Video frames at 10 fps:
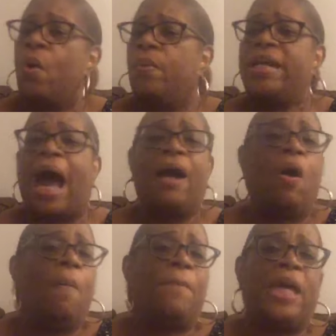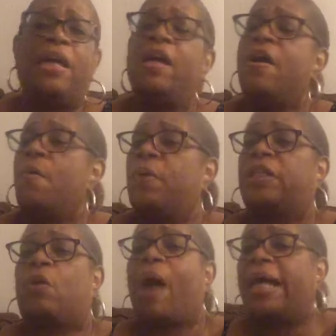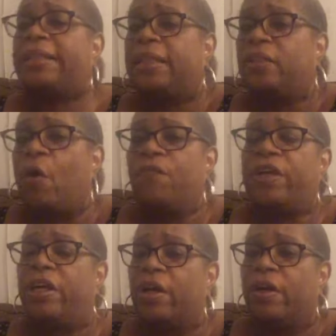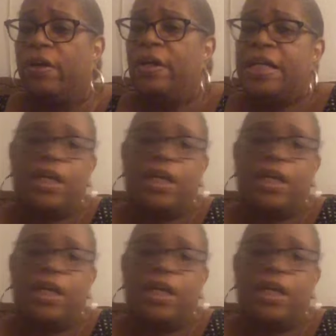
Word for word: We're not going to be, but Christ is over here.